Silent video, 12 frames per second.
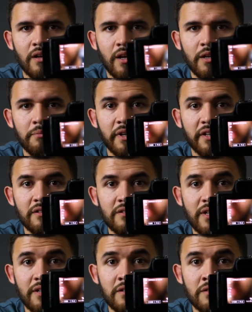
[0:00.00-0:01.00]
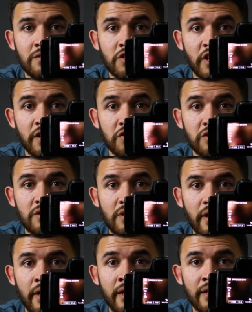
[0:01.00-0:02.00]
I'm making settings changes,
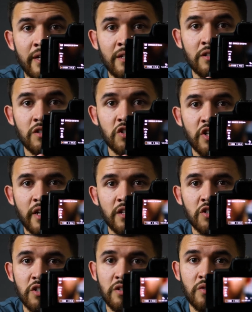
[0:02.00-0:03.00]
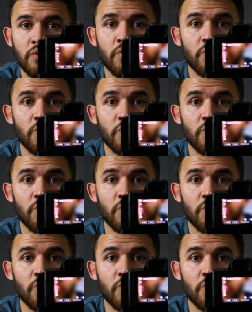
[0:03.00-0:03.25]
and it is changing